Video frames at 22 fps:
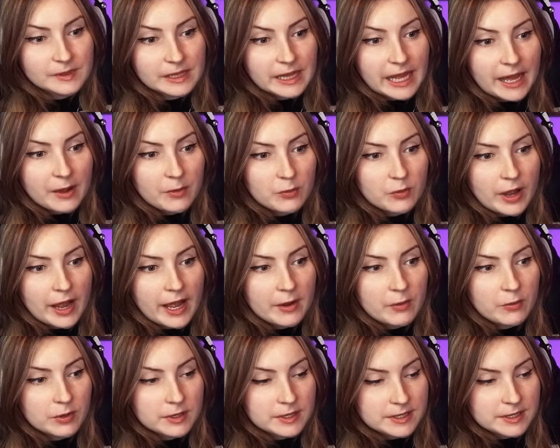That
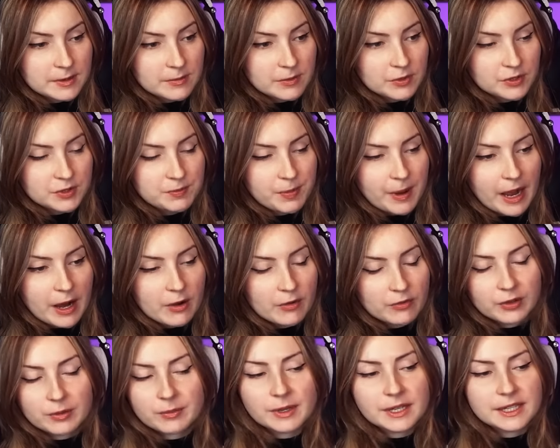was the most
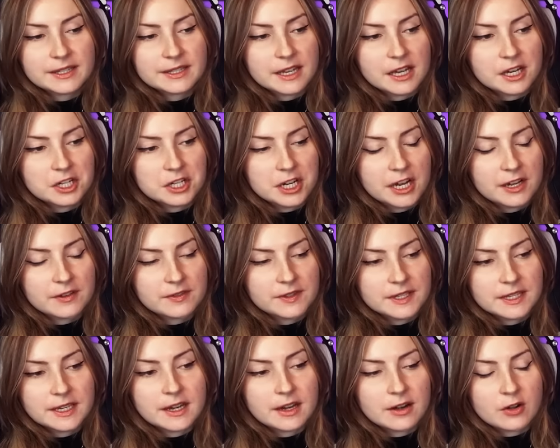powerful mustache I have
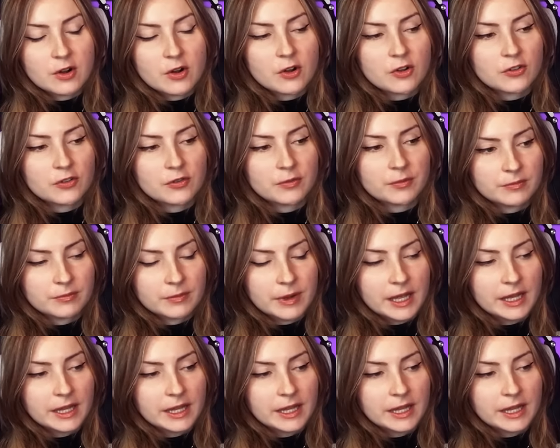seen in all my